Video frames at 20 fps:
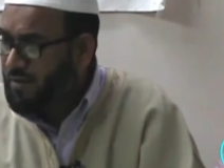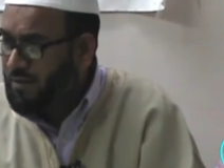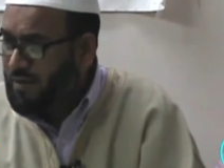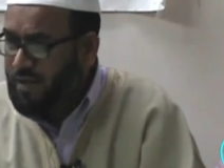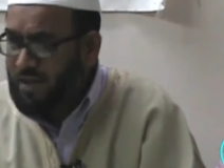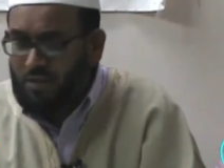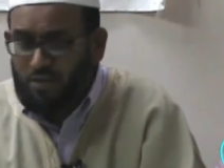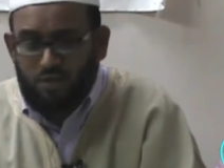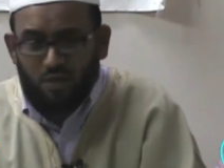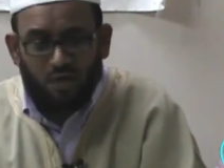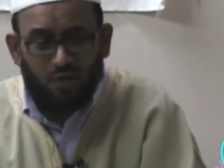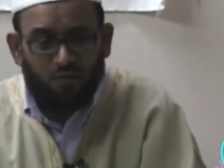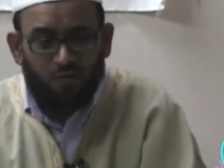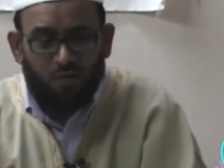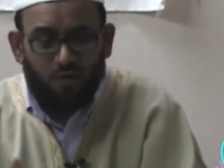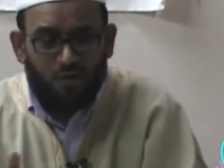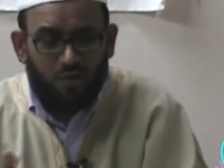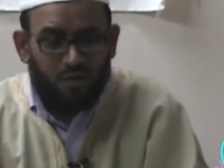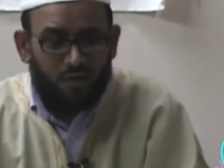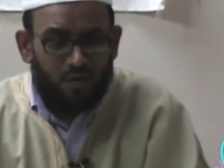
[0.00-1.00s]
There's
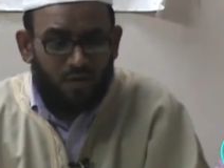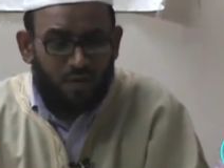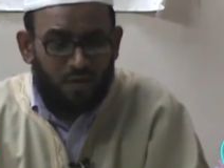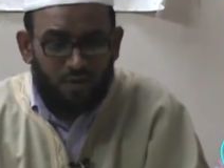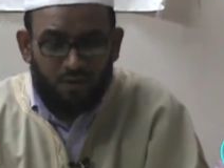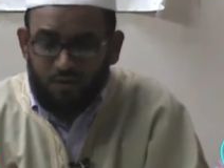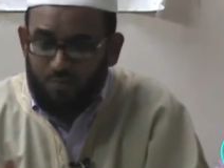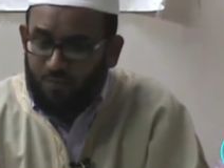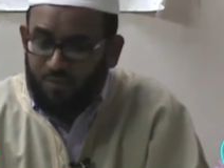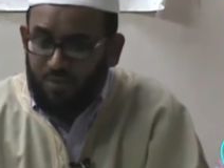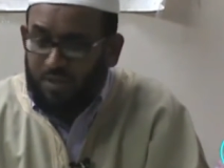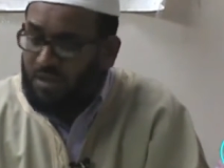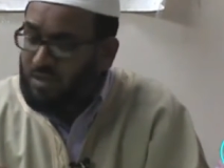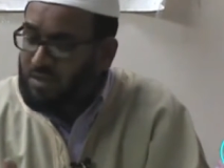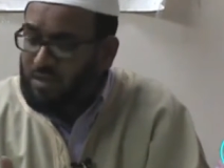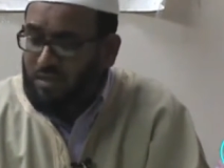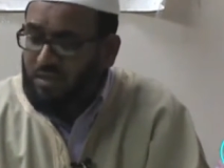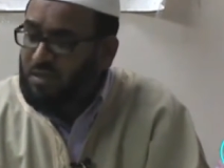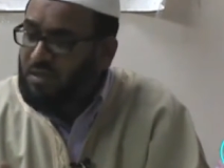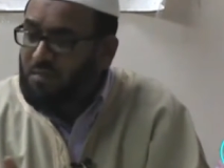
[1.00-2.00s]
no
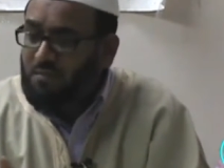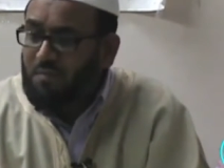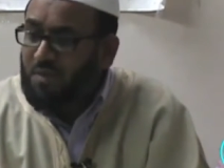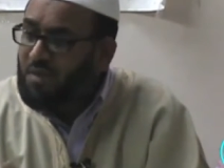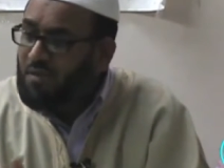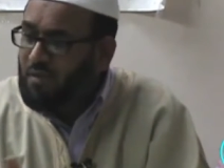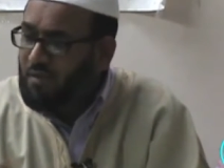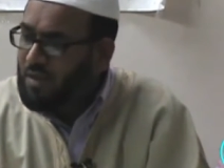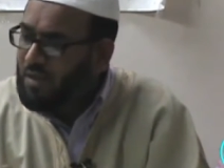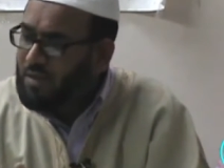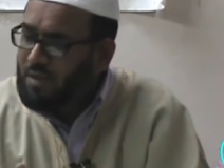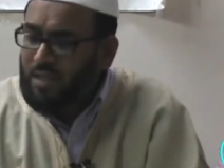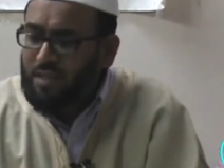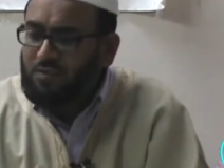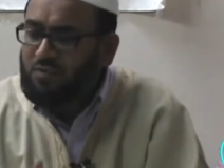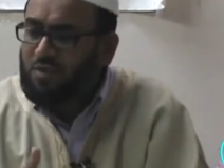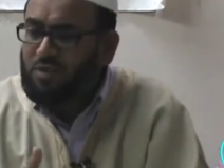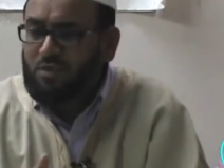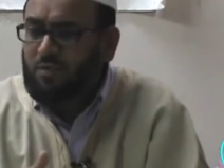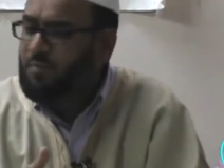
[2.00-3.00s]
interpretation in the middle.
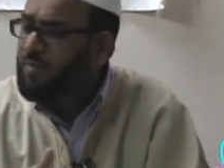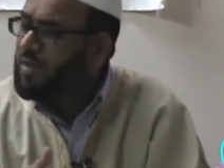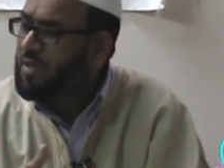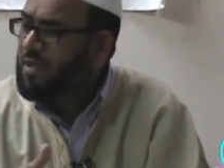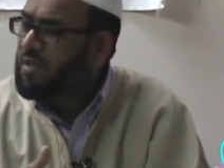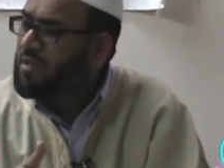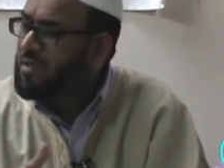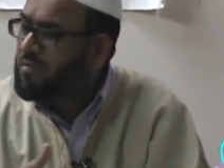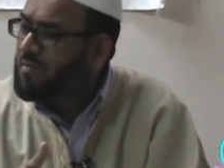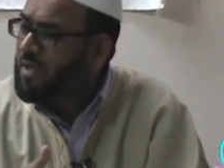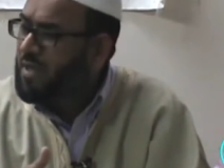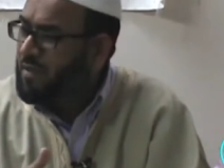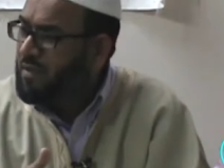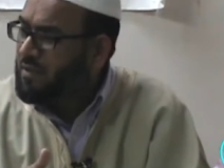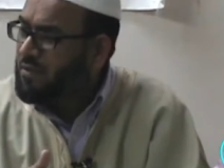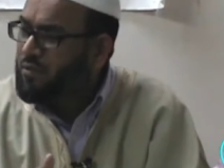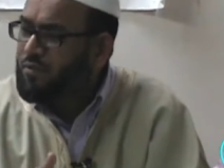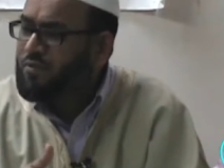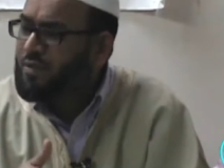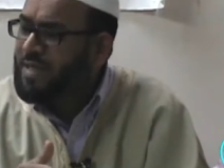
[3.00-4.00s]
There's no interpreter in the middle.
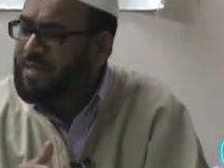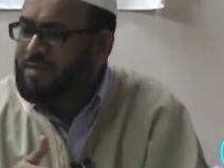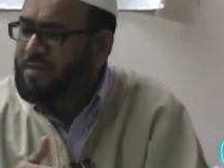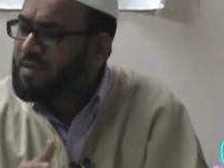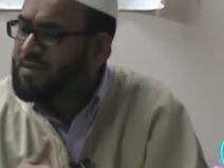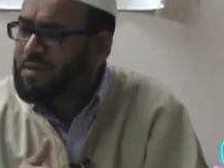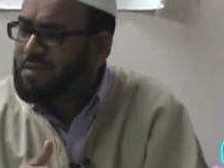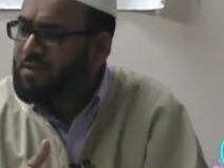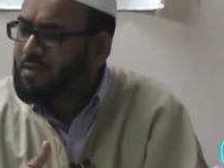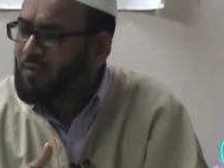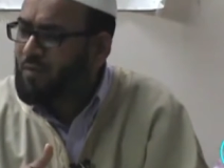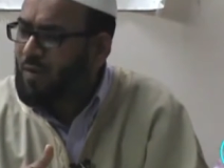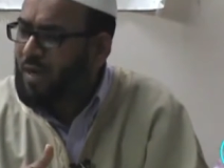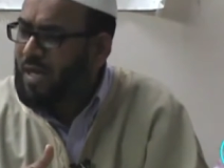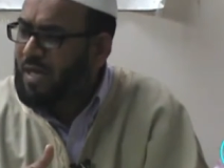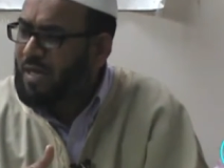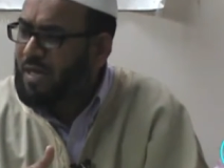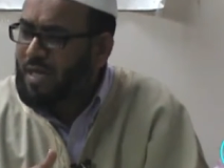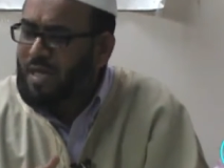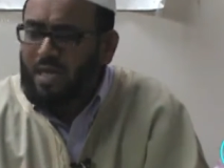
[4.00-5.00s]
No translation
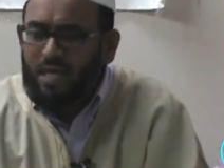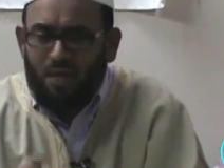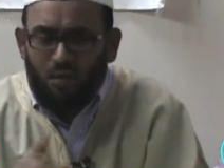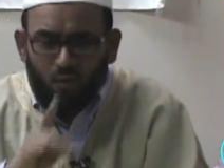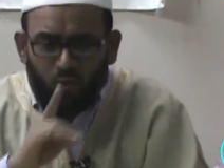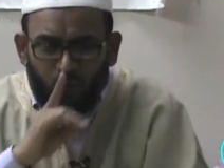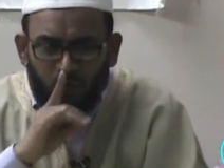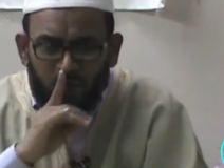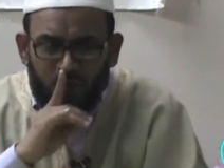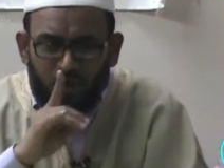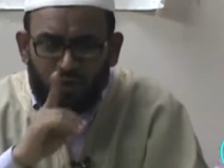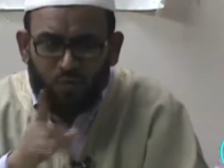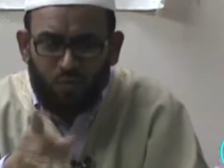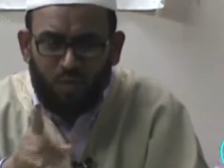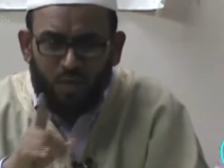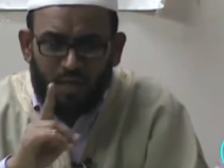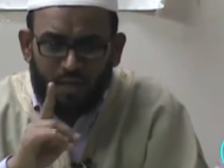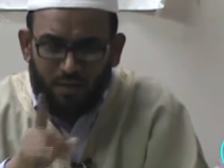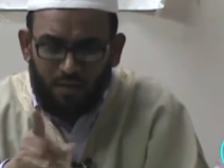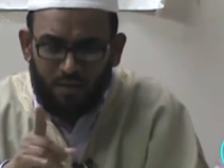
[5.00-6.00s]
required. One to
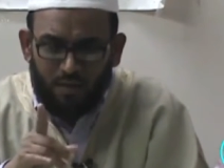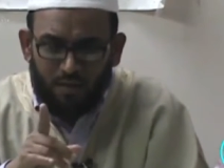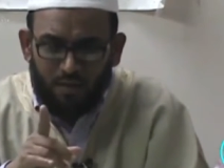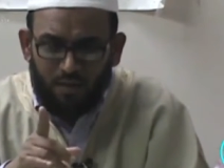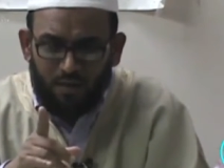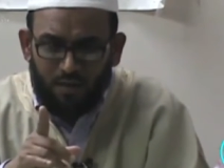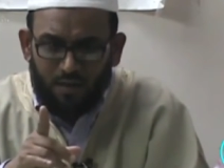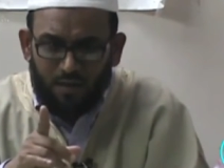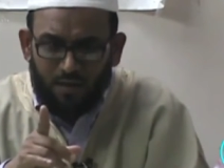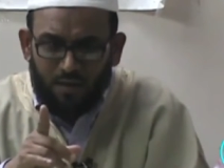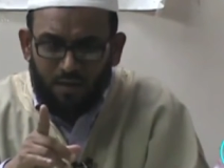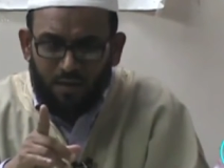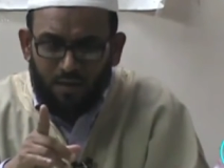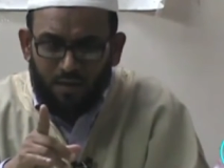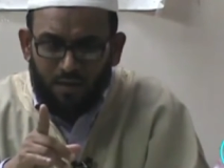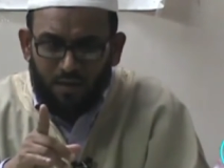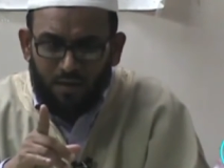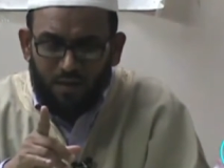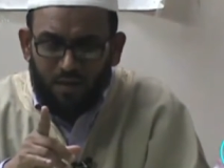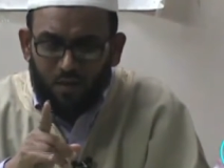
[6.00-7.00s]
one.
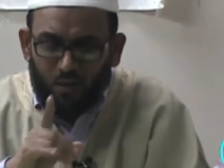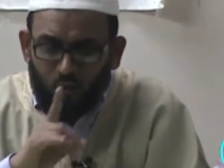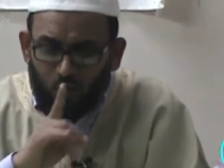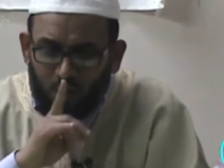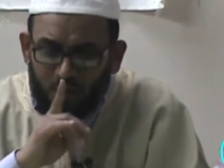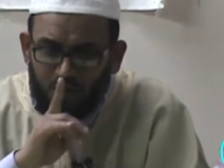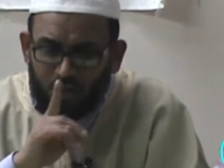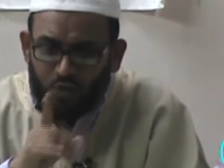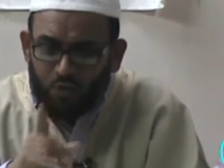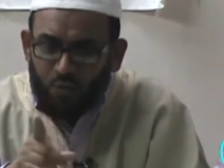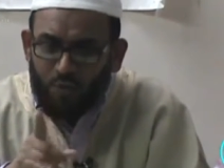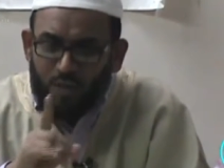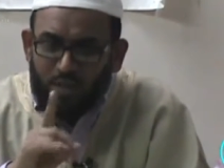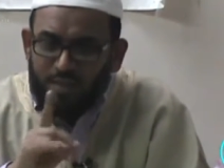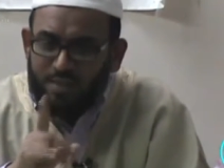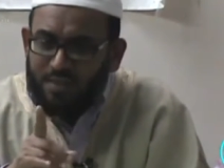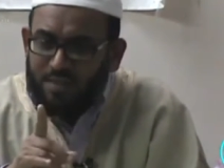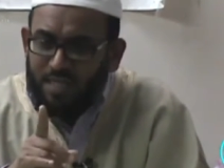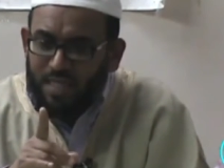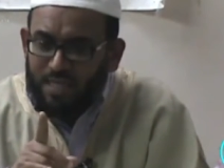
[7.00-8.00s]
One to one
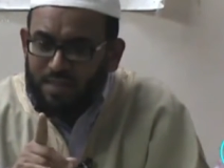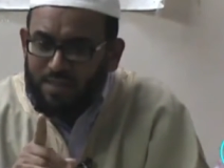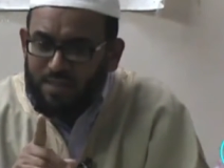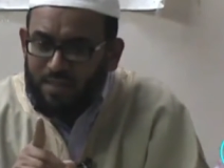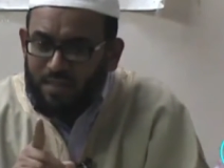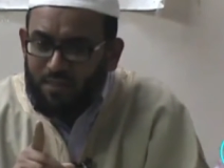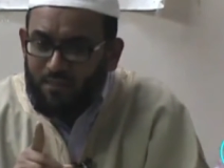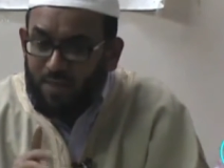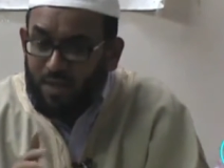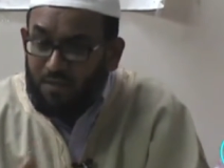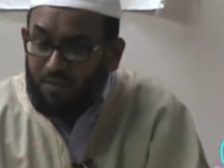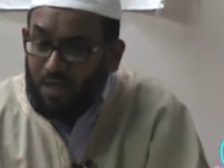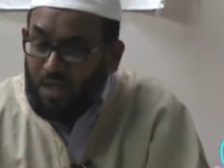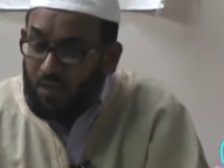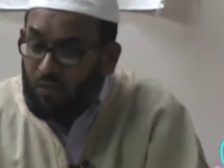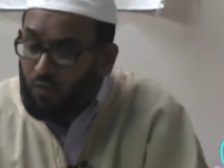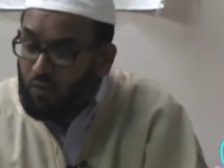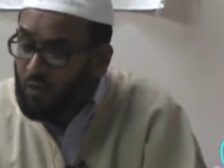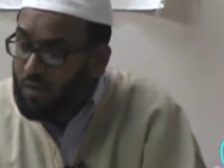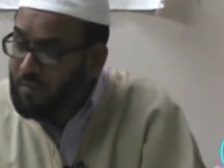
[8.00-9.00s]
discussion,
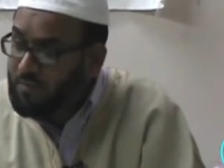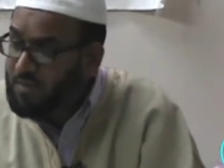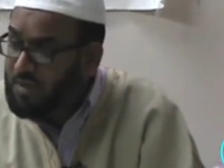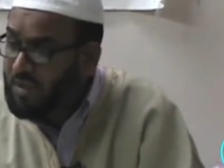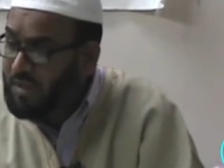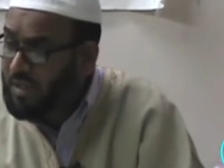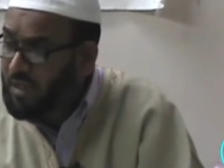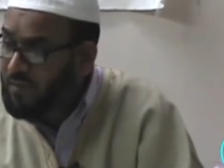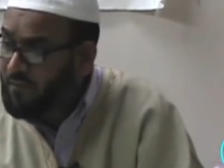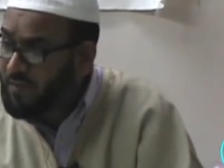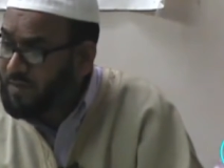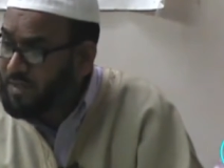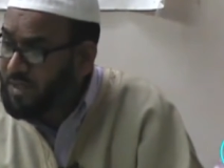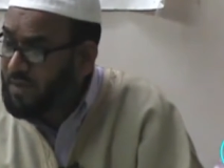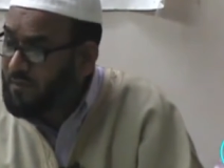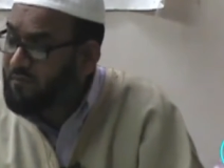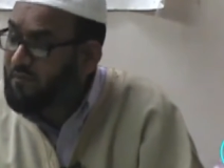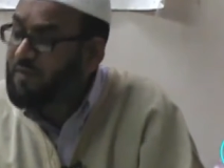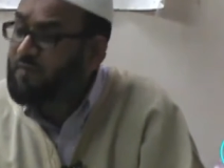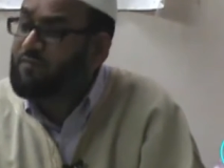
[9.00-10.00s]
miqdaruhu khamsin al
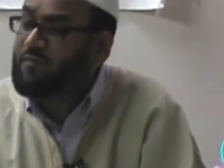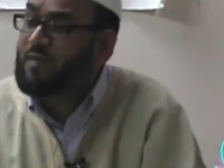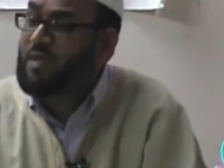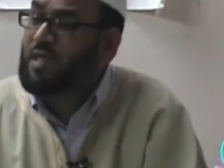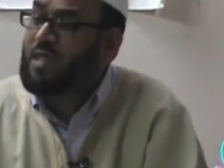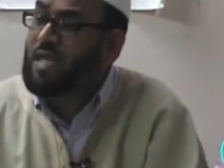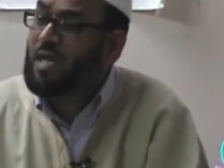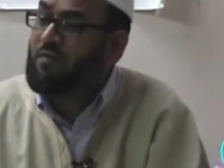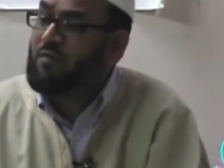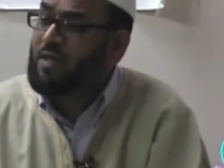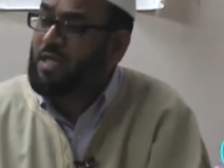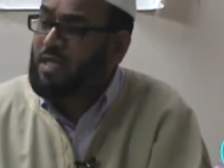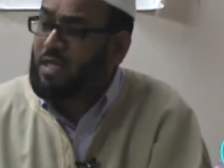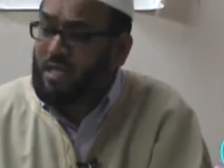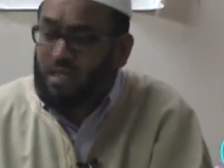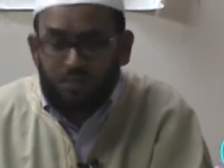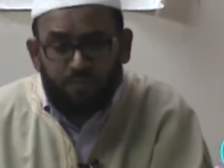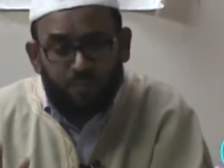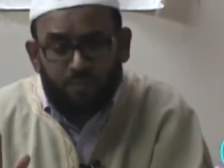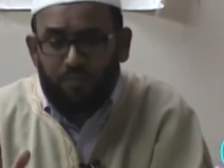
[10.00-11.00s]
fasana. 50,000
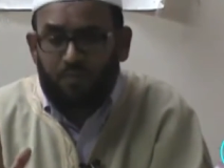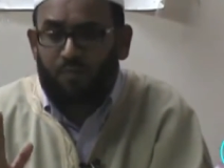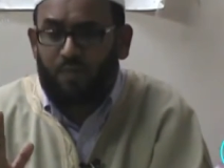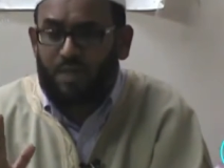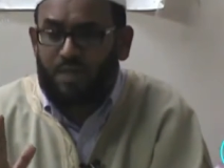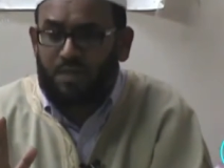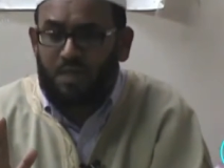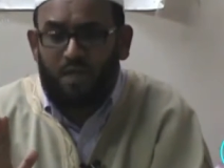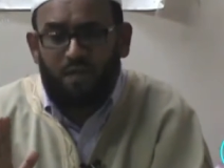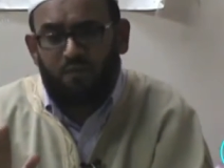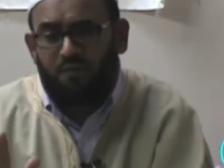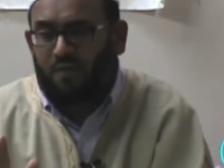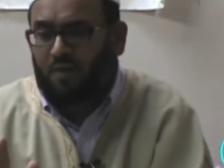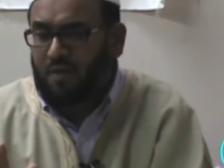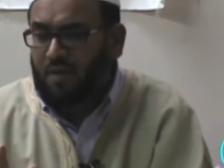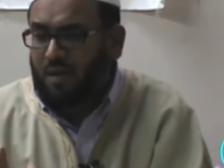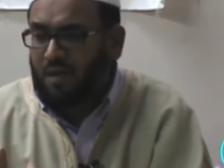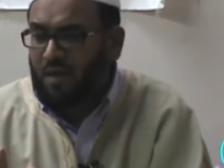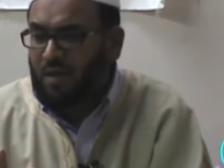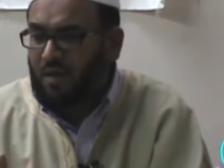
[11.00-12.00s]
years people wait for
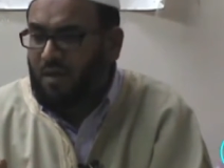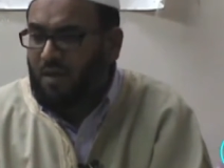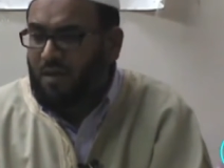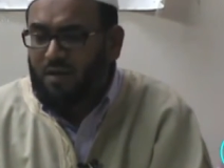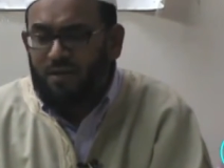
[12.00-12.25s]
Allah.